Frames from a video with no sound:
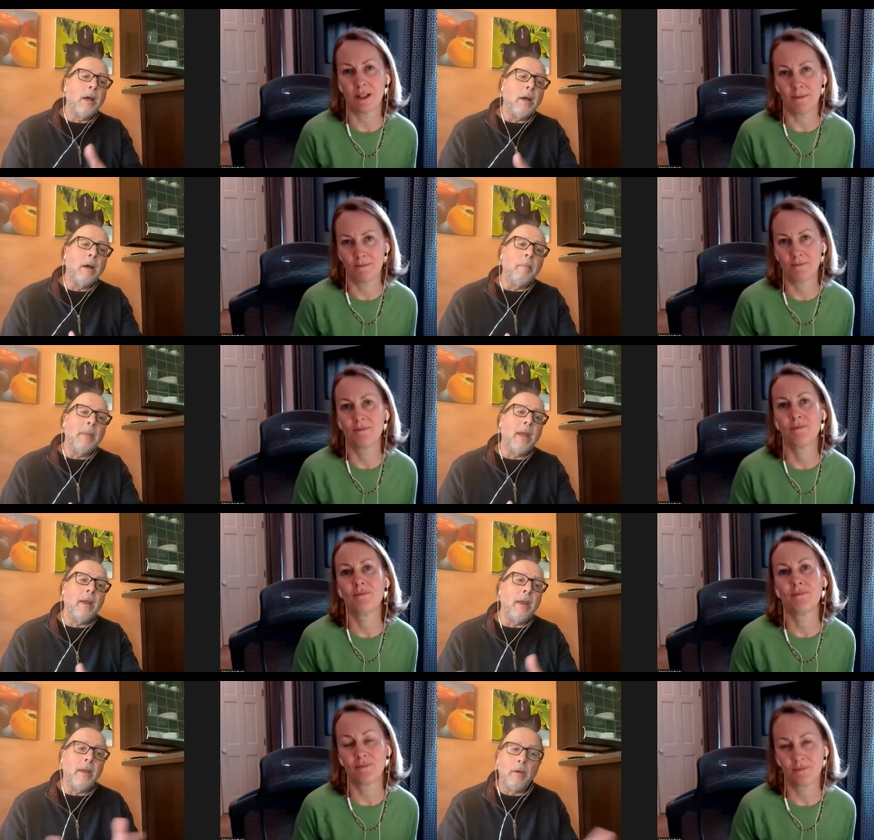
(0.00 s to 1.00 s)
Speaker 1: um,
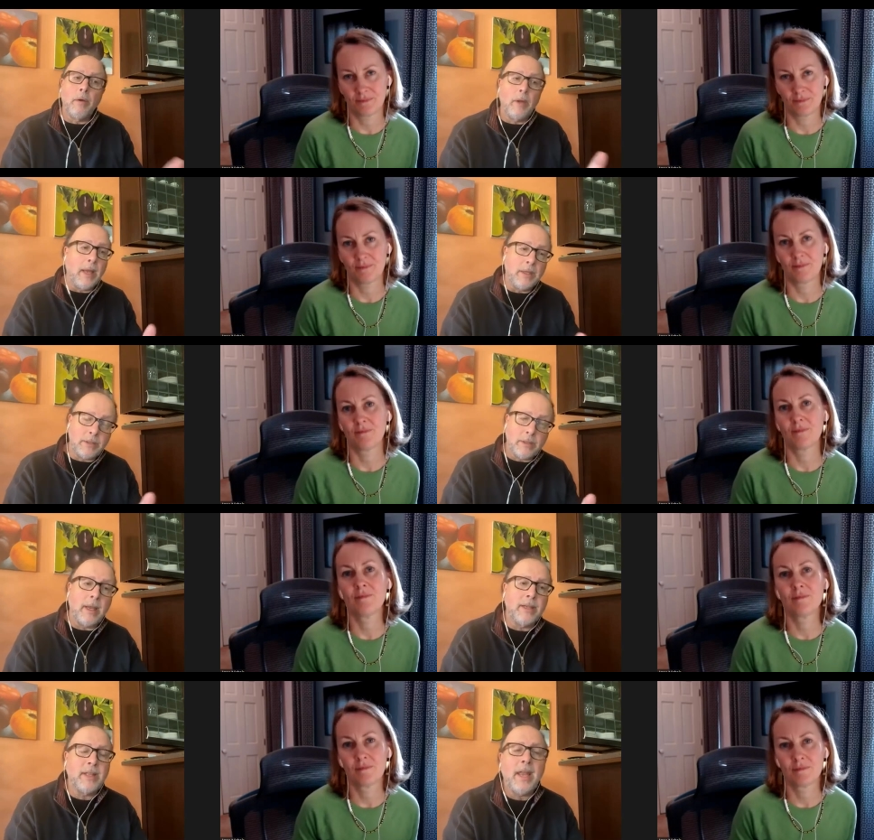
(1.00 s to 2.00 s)
as
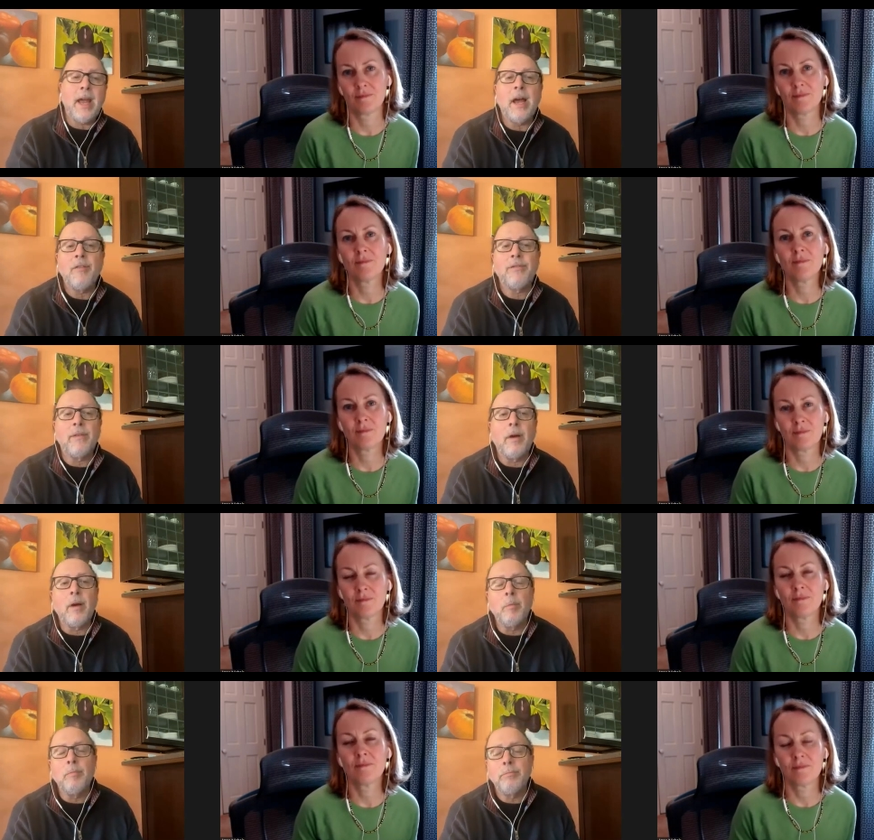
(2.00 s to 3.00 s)
as they have
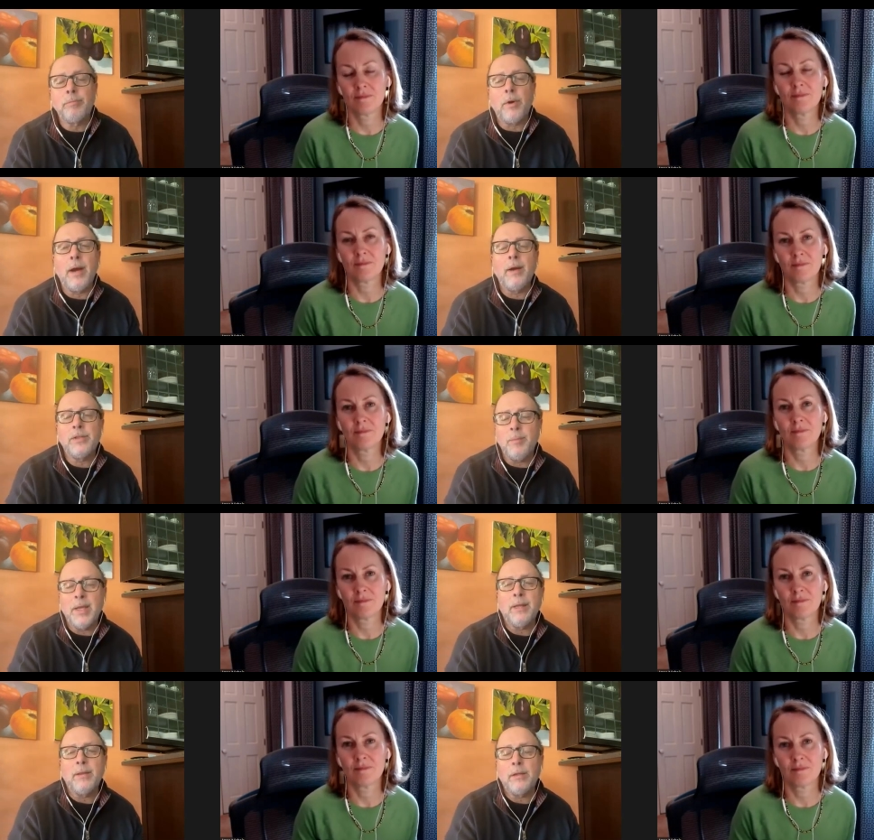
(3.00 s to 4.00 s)
um, prior to
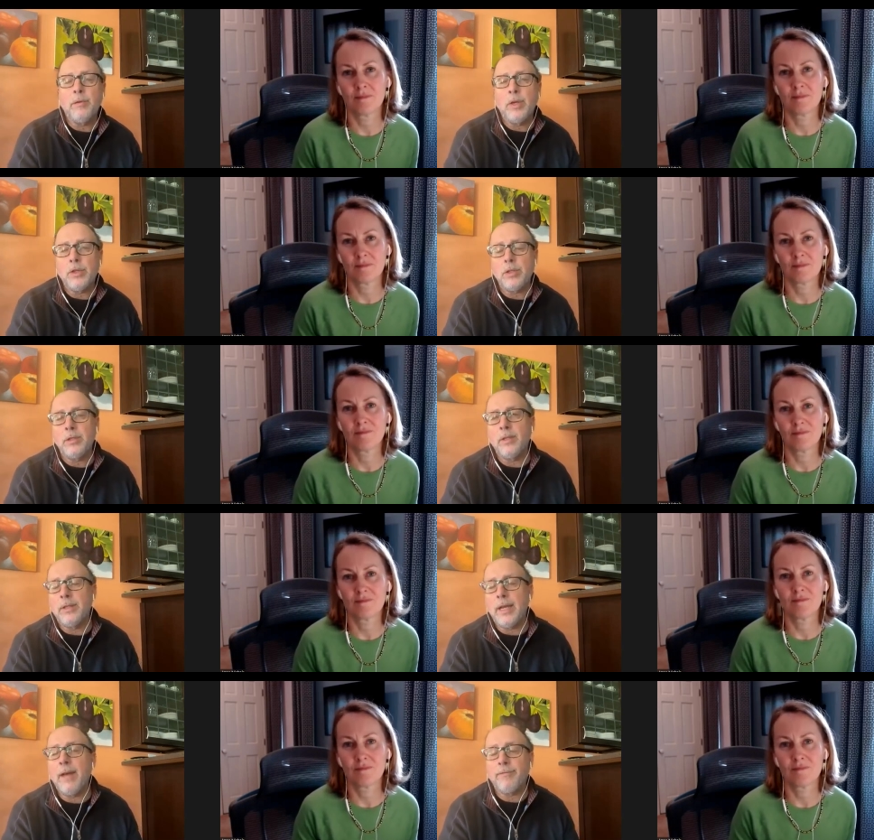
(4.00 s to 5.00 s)
making the donation to the
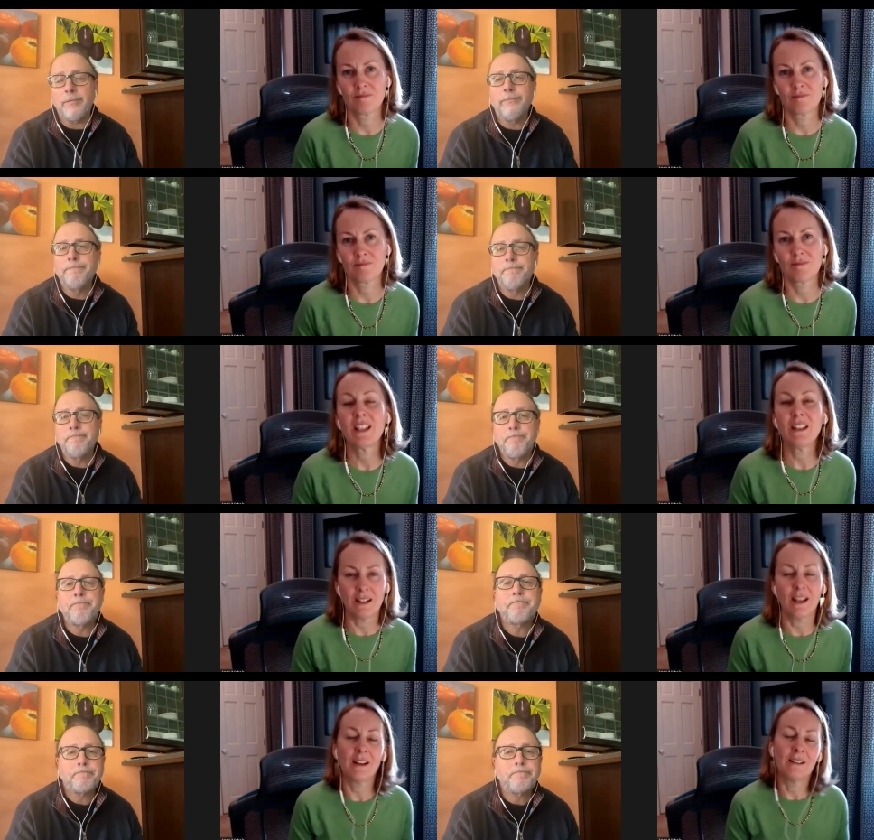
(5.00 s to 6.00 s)
DAF.
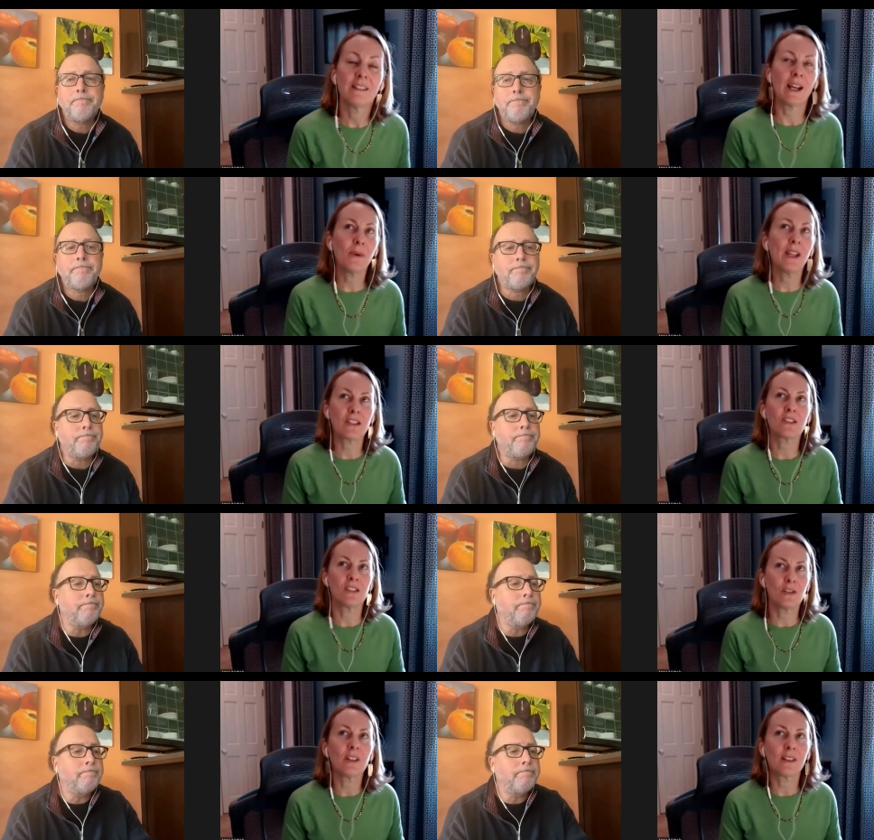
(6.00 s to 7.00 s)
Speaker 2: Yeah, yeah, we
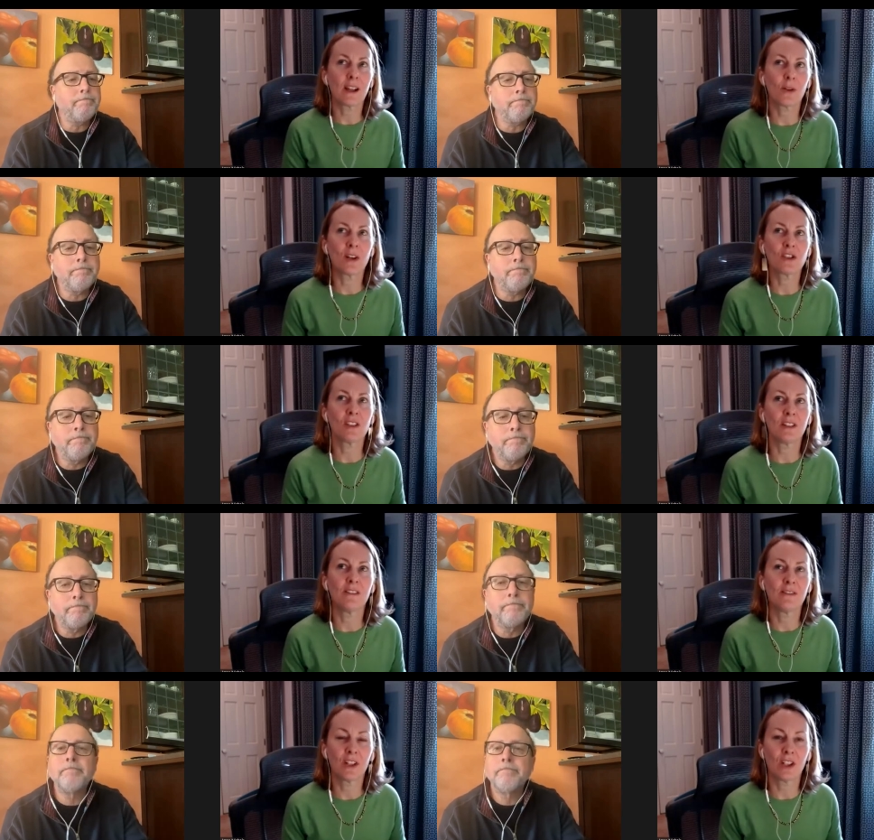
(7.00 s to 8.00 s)
actually do get that
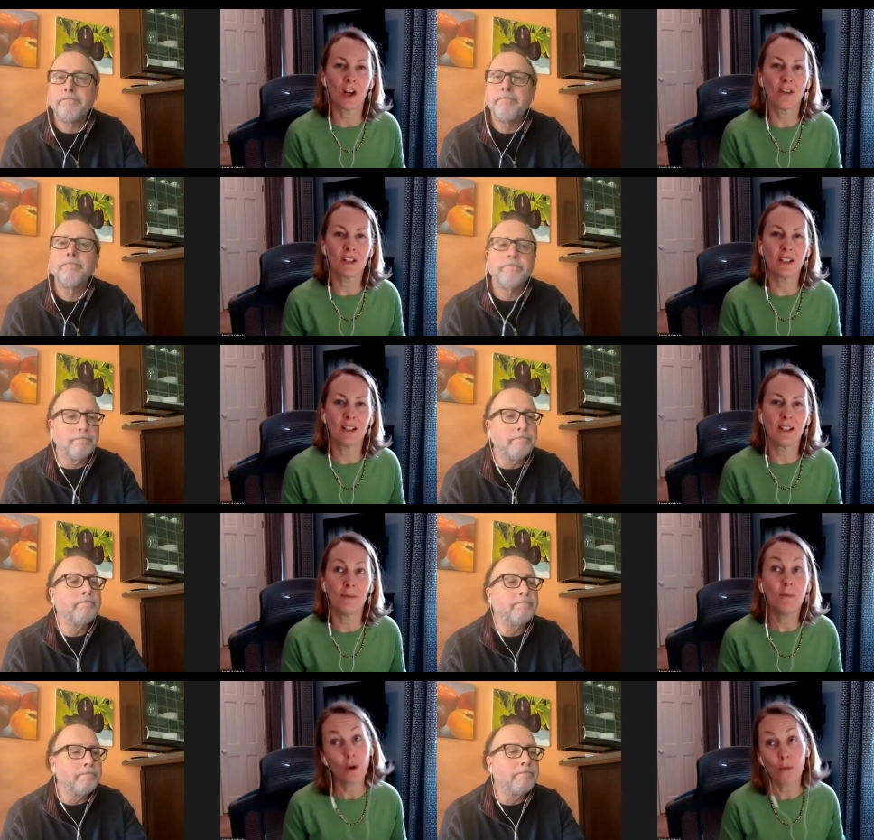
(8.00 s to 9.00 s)
question fairly often,
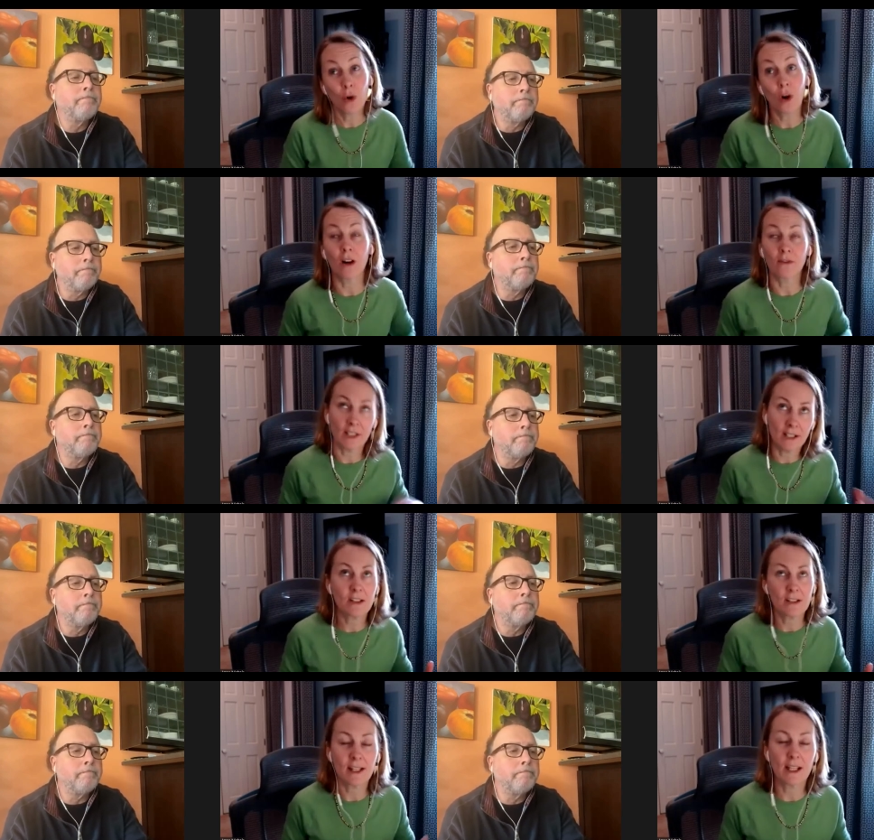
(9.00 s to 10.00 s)
um, or more often, I
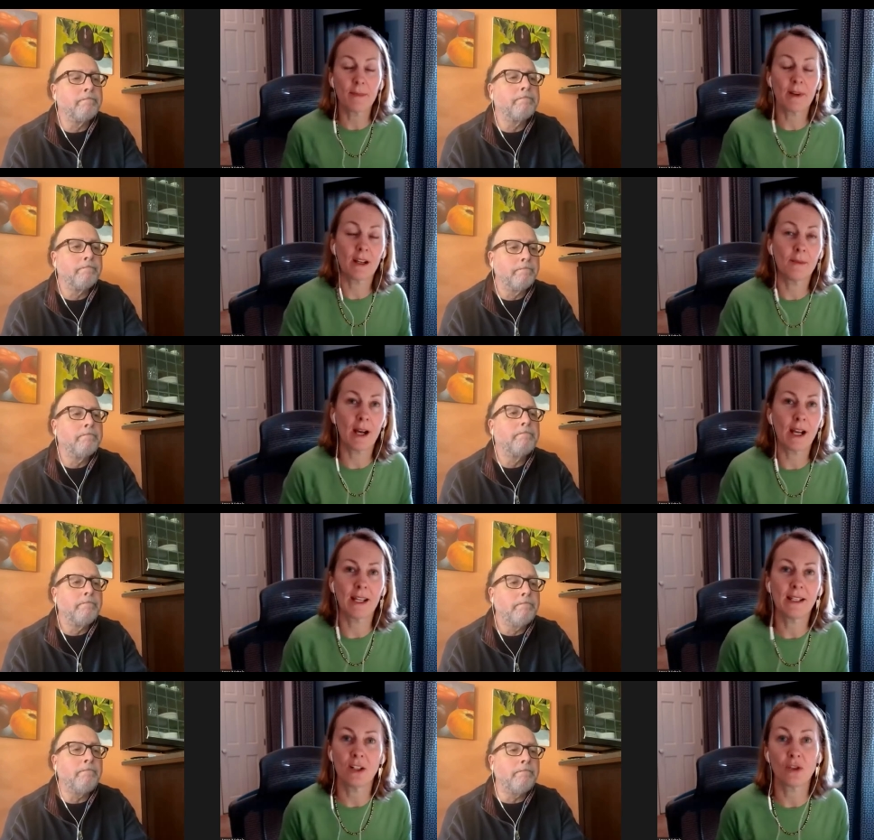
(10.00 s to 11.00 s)
should say, uh,
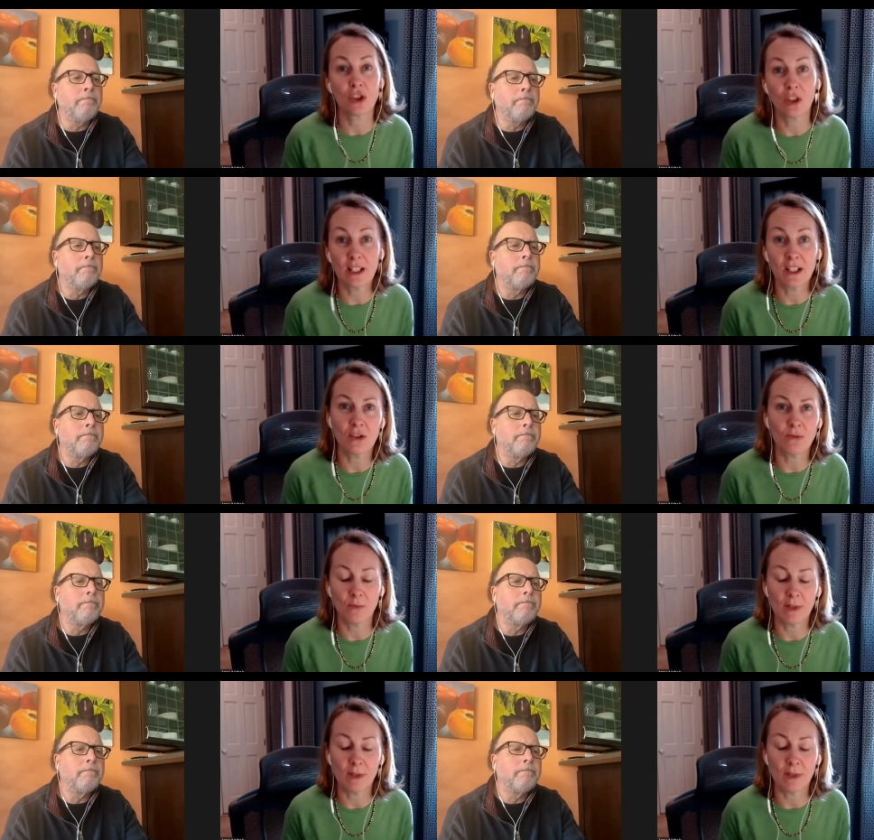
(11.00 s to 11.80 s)
by mm-hmm. you know, mm-hmm. should I be